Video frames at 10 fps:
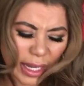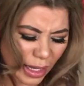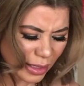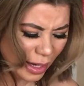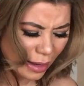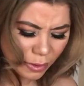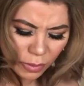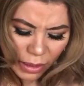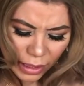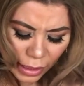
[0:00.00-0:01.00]
It doesn't have to
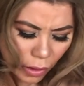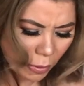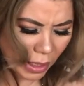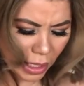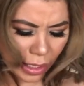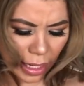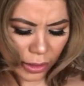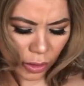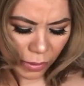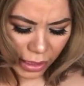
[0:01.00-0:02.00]
be like, oh my God, it has
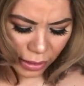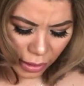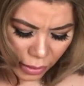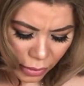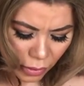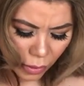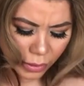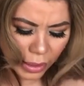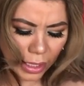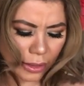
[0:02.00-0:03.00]
to be sea salt.
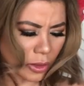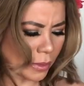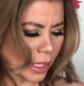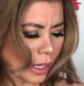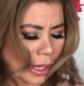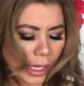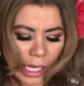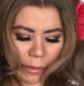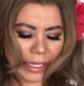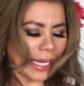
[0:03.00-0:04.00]
It has to be
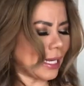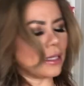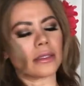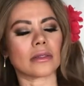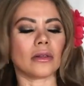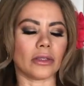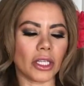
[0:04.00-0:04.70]
Himalayan salt.